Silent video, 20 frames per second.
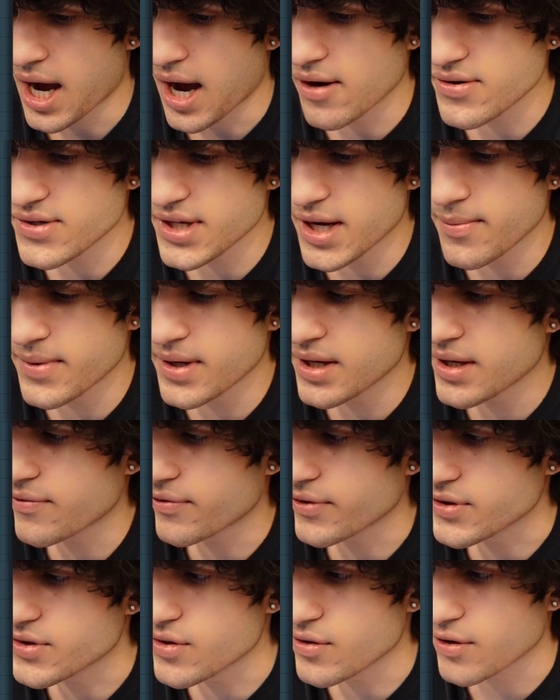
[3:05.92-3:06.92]
I was nominated
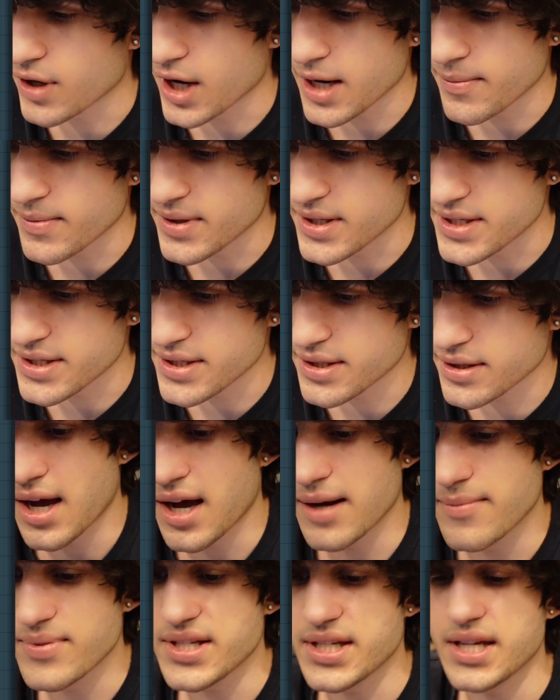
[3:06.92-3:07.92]
for 2 Grammys.
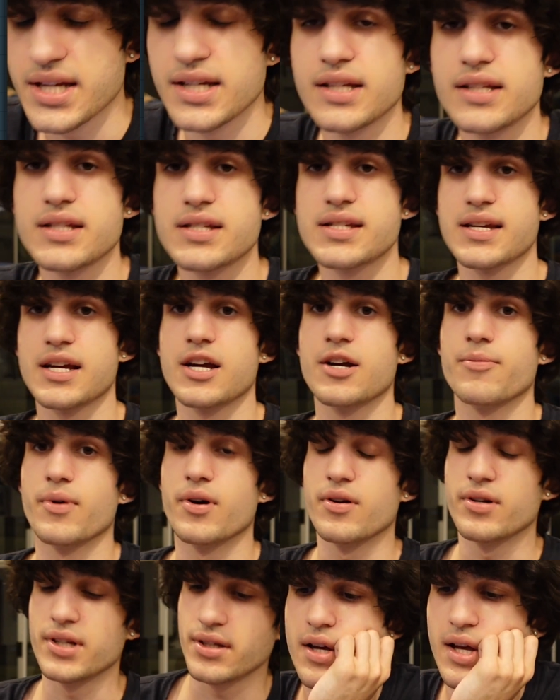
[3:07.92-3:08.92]
I'm sitting in the
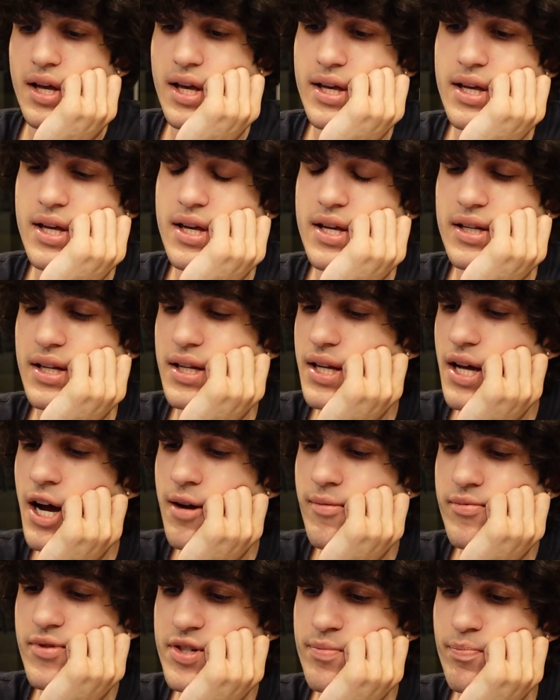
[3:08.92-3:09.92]
ceremony and
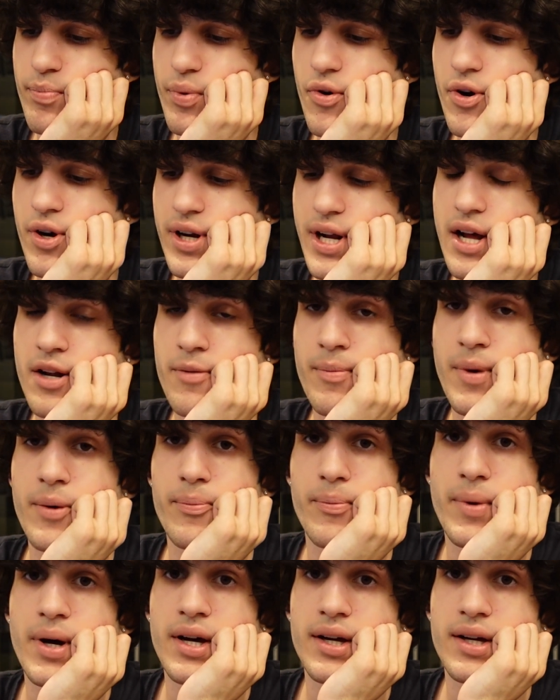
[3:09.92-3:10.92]
I'm just bored out of my
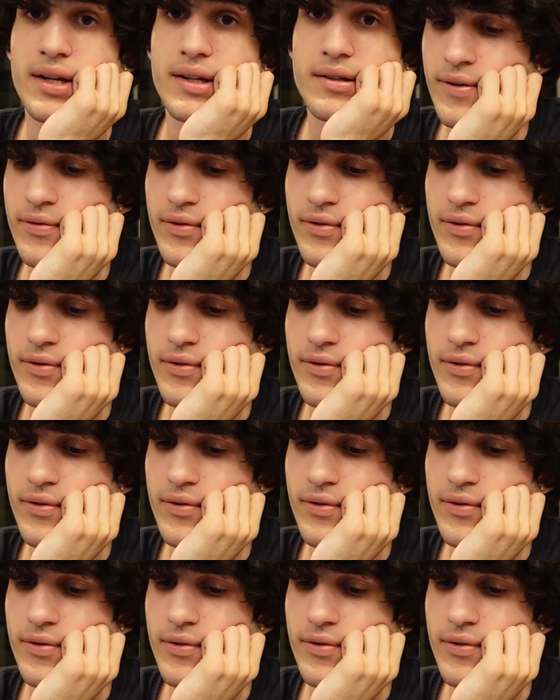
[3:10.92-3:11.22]
mind.